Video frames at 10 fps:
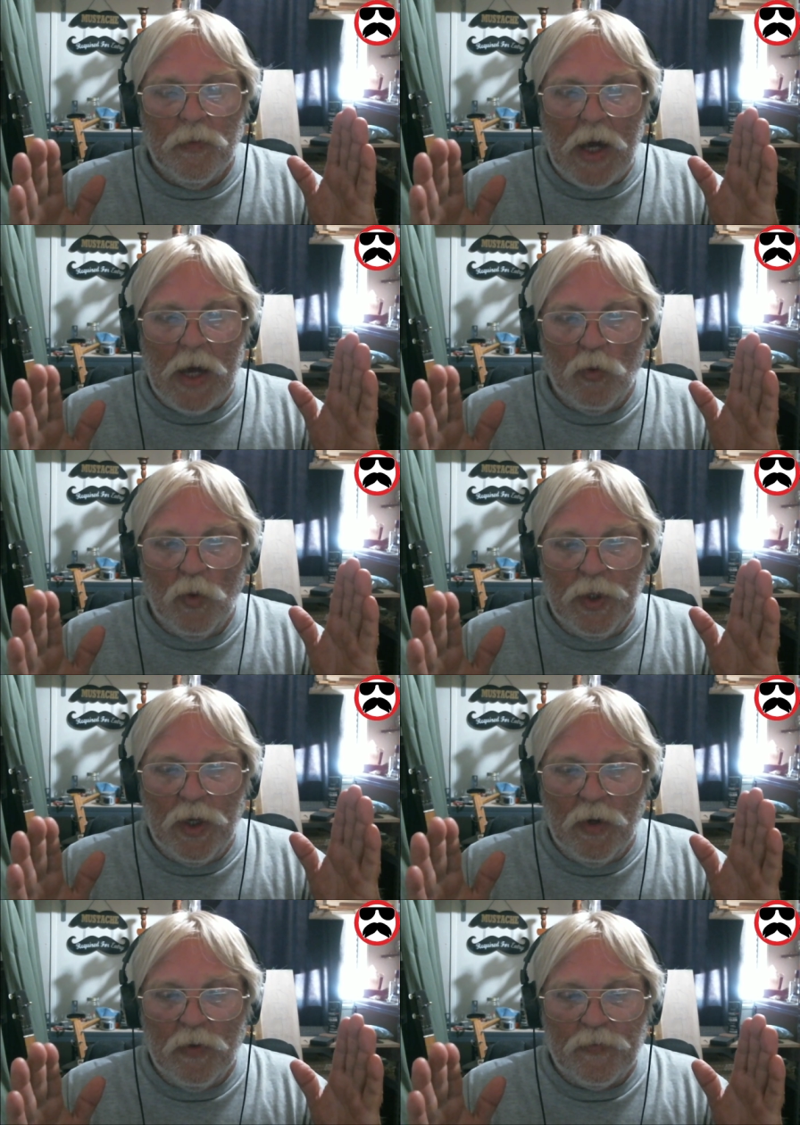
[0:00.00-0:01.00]
I would
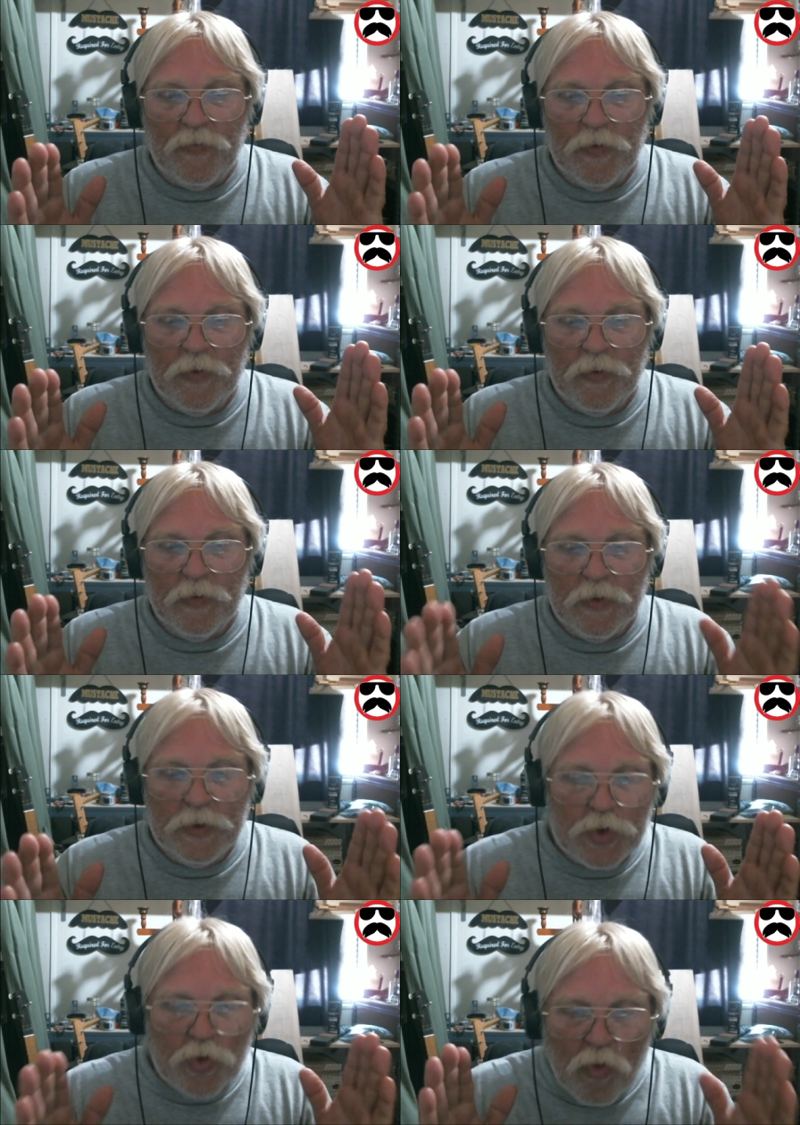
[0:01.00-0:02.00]
have
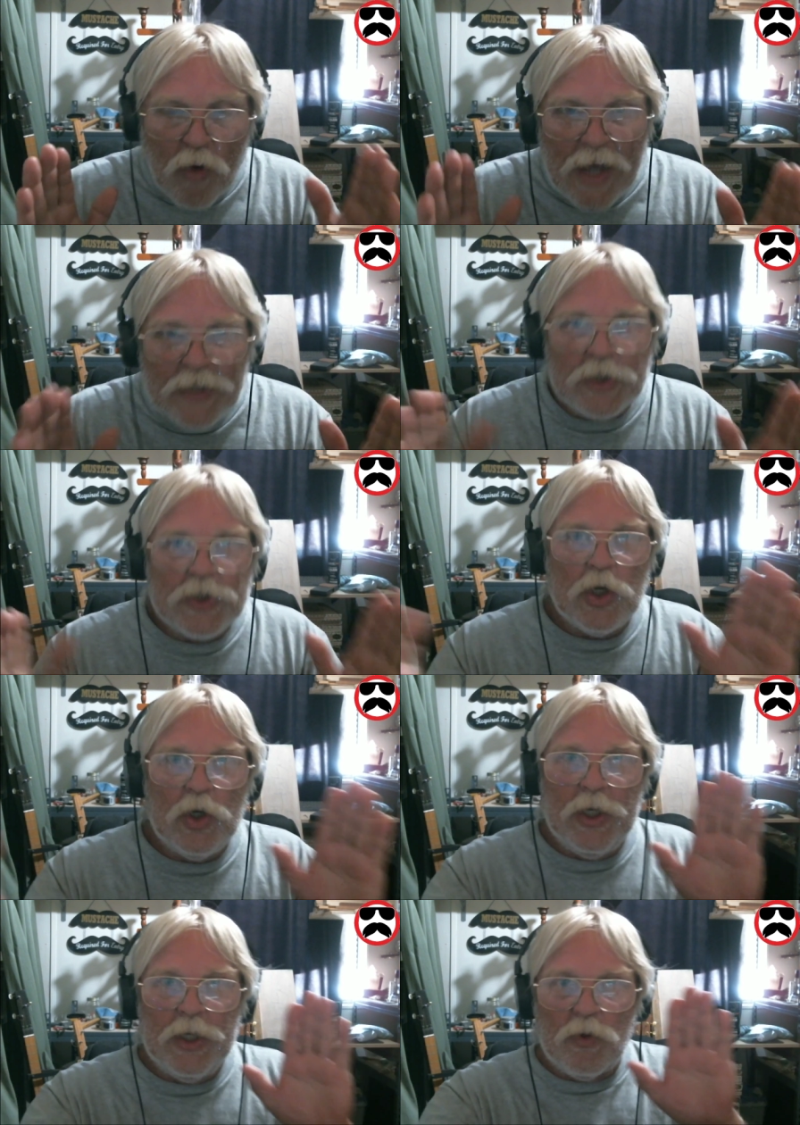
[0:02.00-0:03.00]
tried to
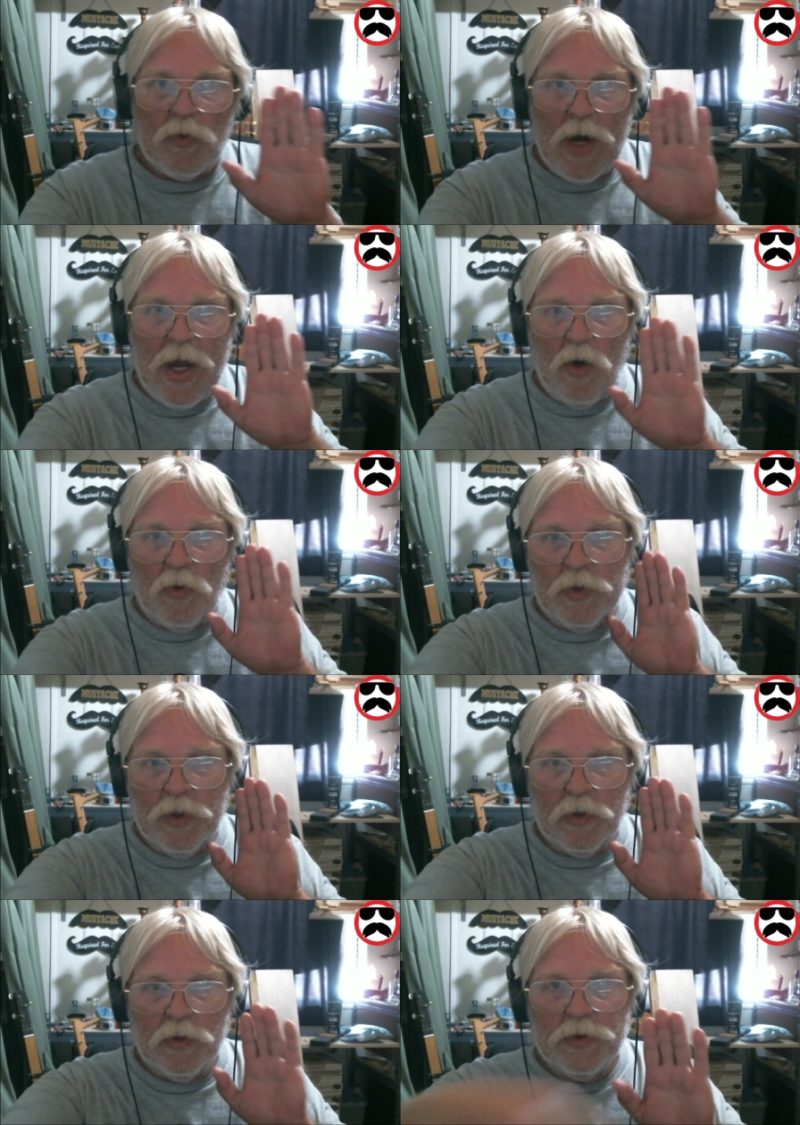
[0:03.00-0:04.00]
turn it around
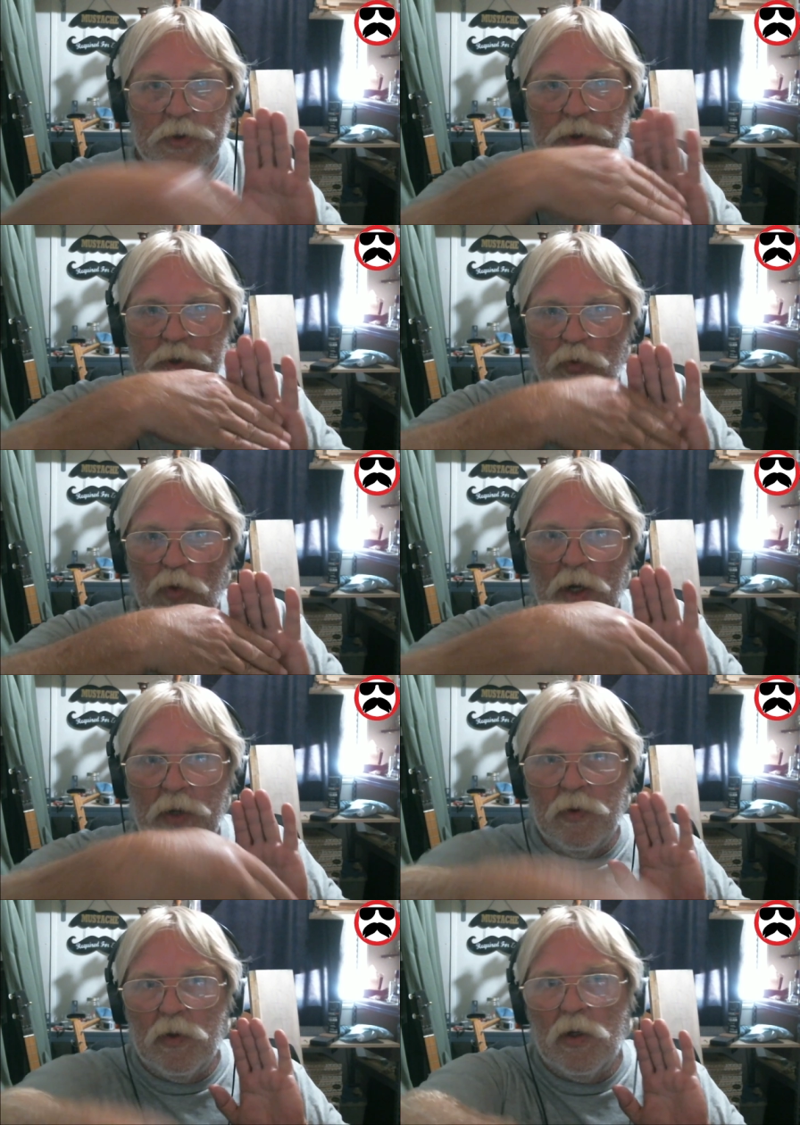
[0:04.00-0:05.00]
to
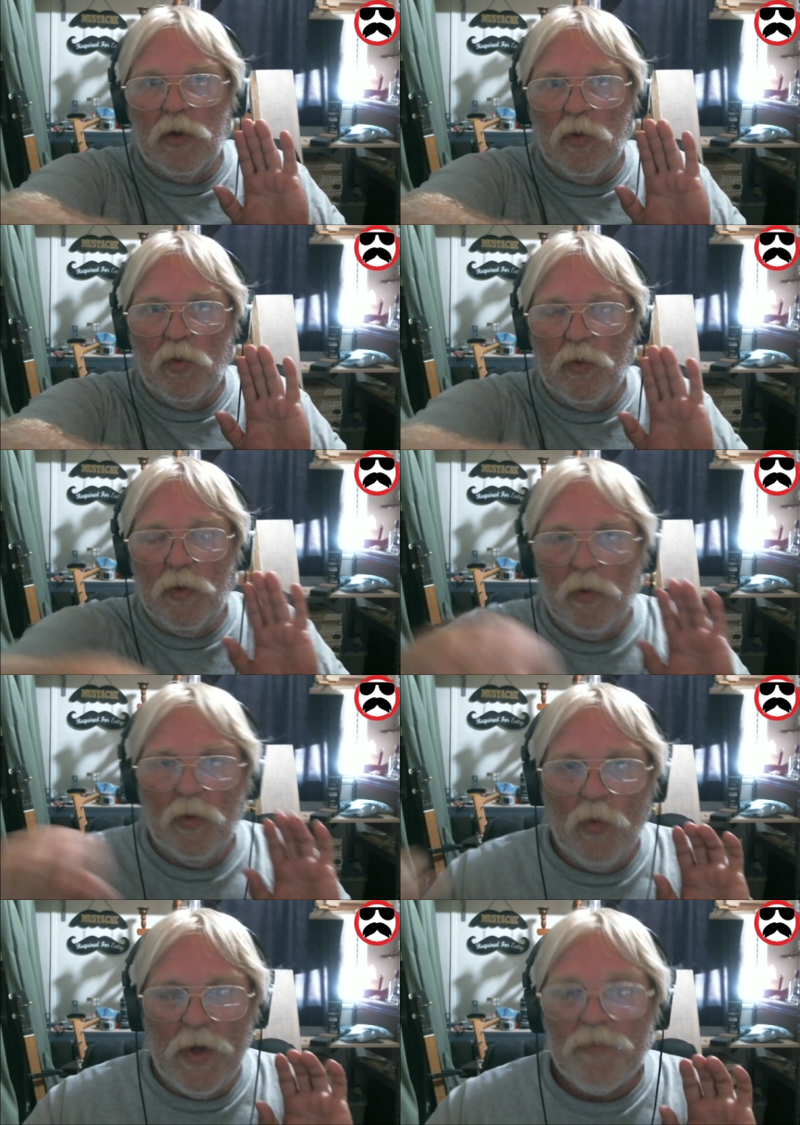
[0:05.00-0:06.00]
run
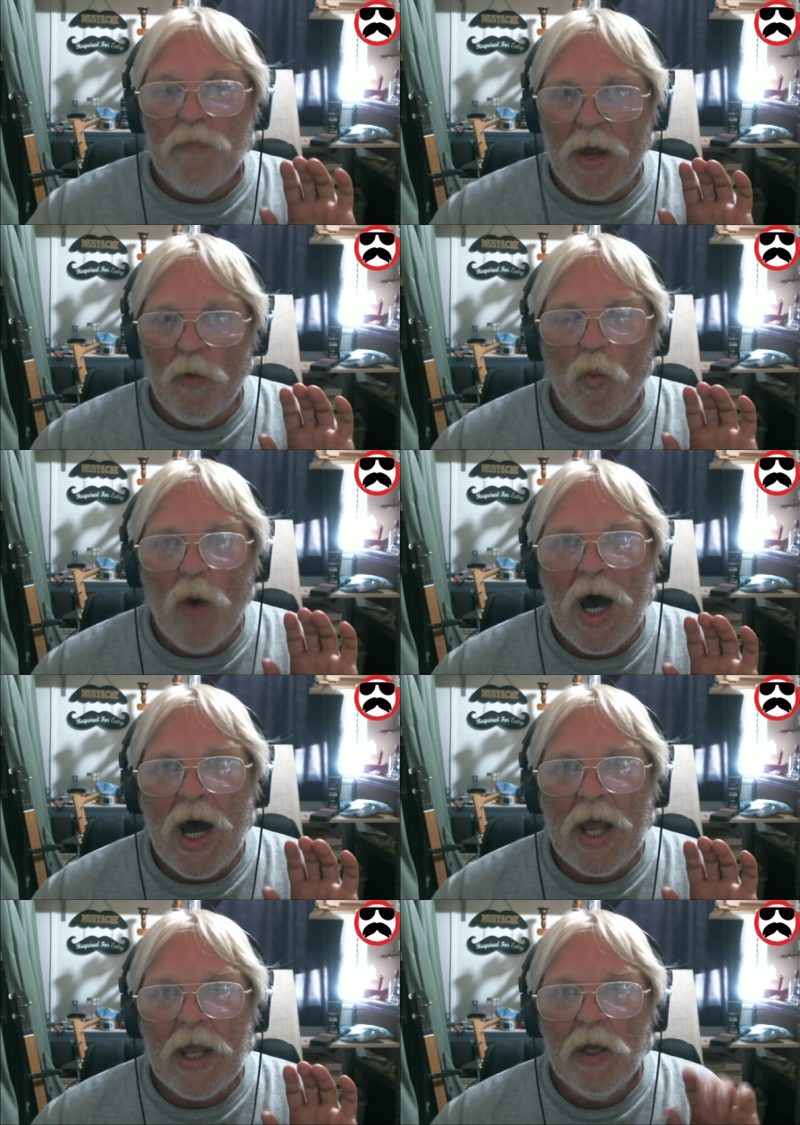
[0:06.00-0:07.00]
with my
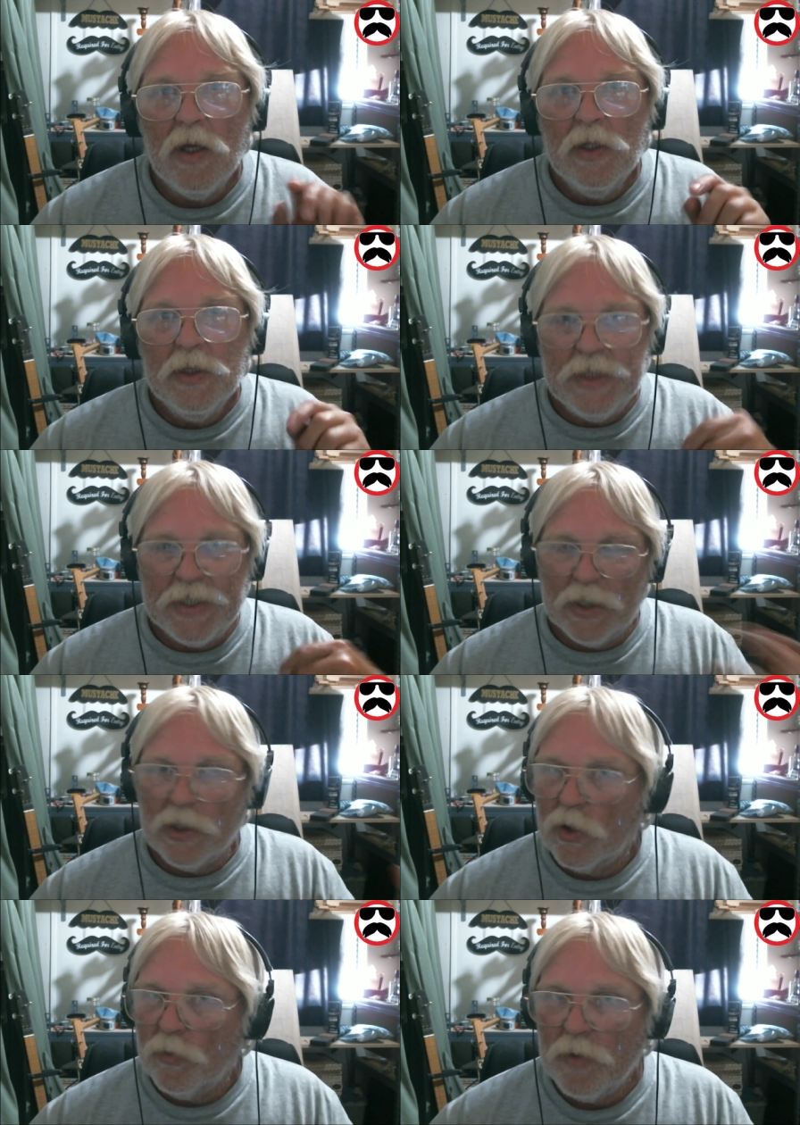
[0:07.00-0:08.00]
Y to get a
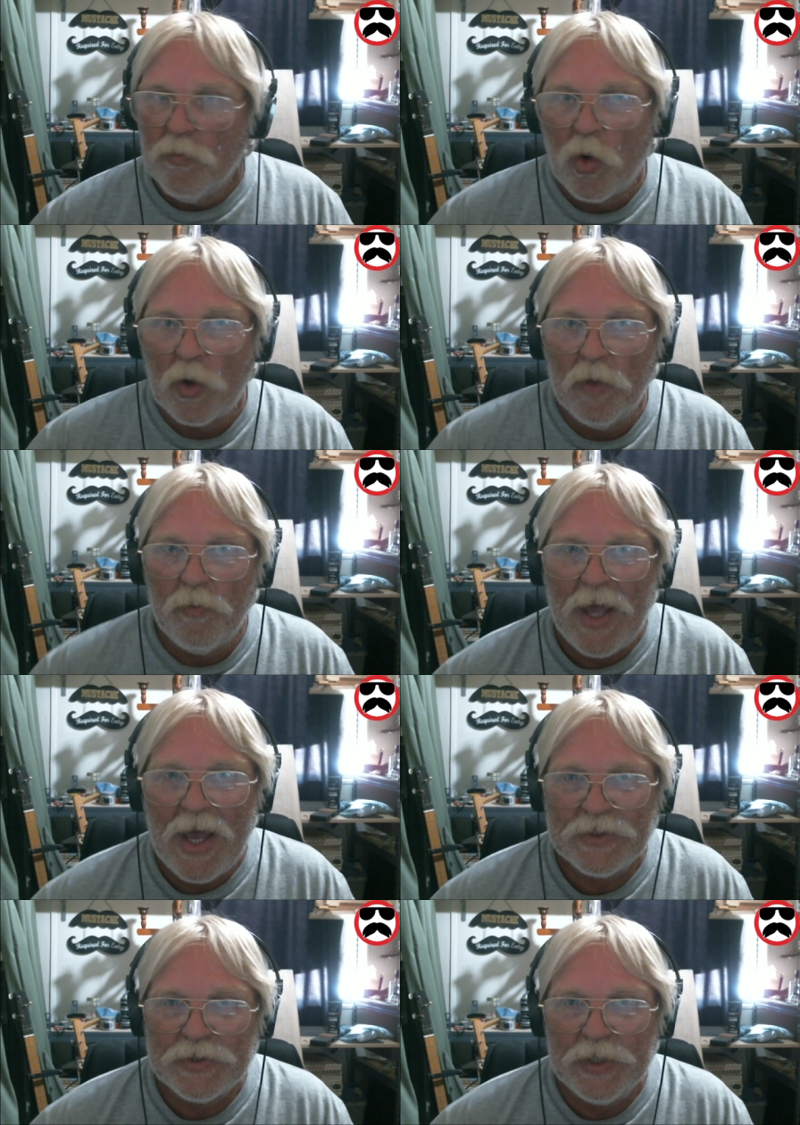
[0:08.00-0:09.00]
little bit more
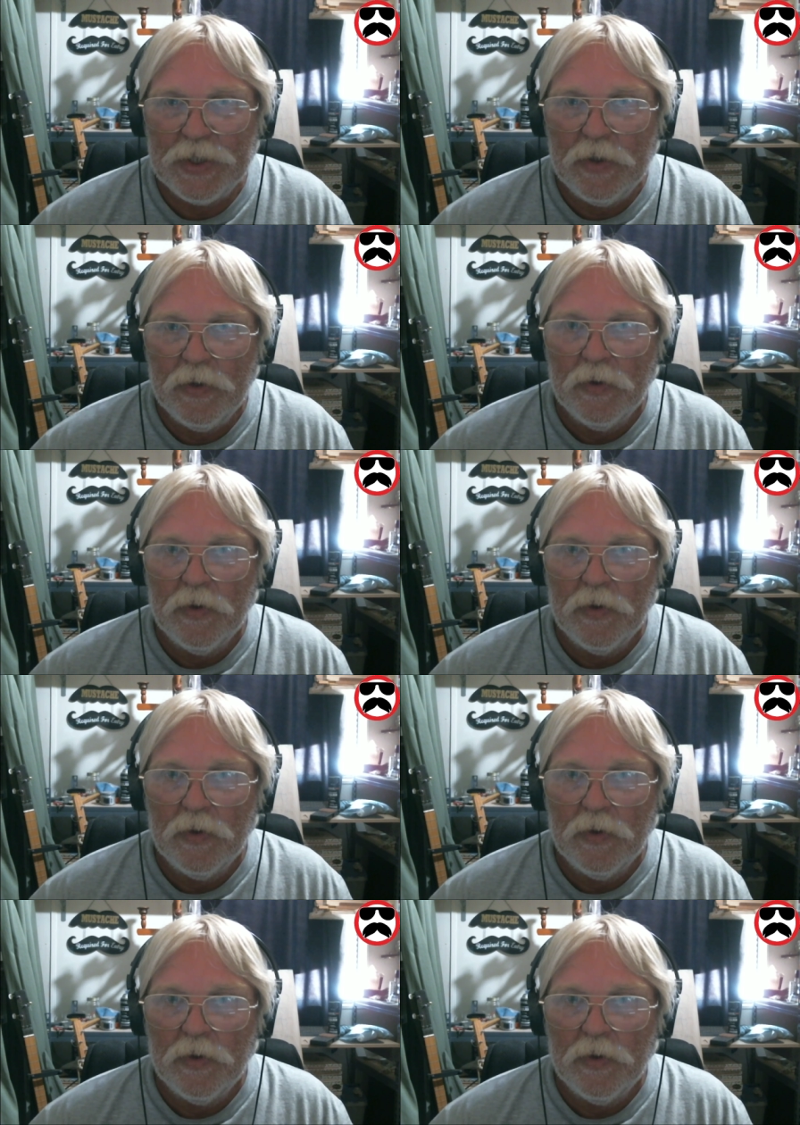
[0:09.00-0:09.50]
capacity.